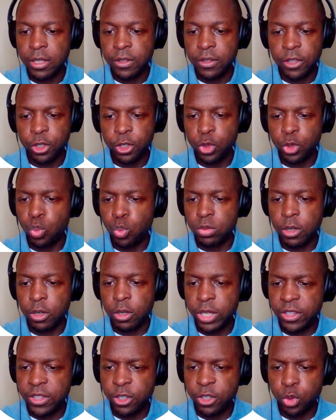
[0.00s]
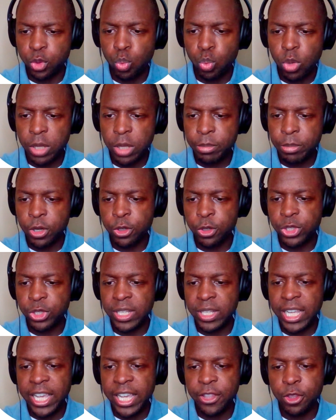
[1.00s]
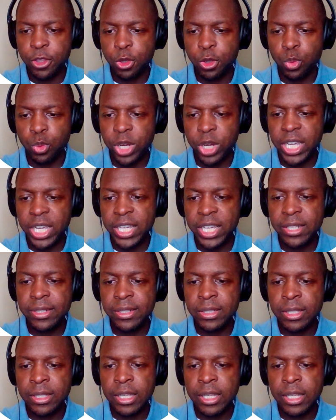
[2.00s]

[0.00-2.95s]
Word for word: There's okay, there's one person, Ethel Red,